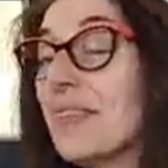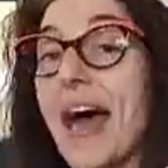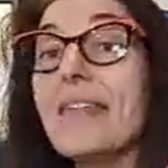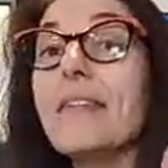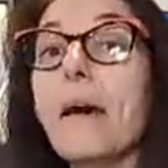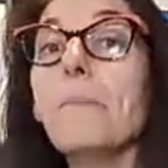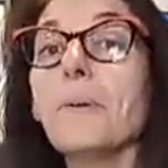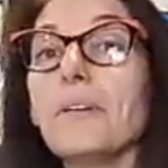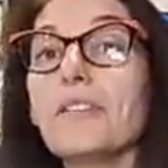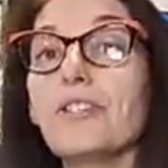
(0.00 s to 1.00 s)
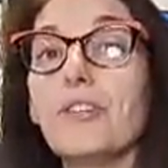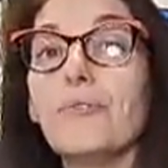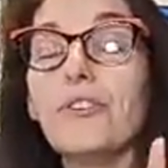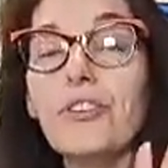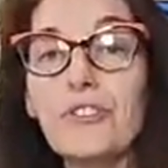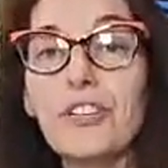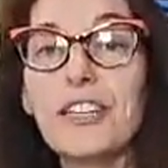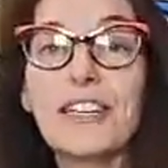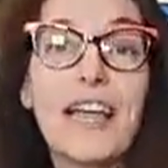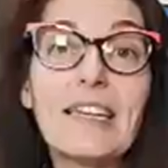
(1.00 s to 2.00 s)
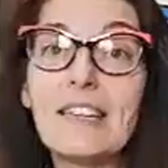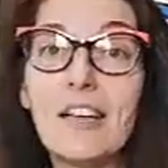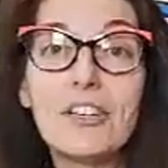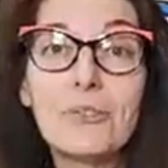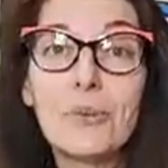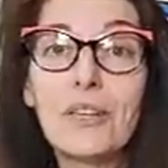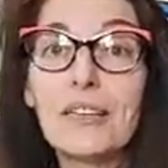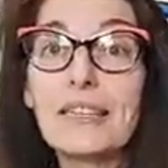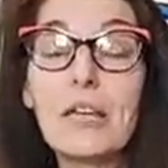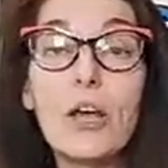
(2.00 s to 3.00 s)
That number is good for you to get in touch with us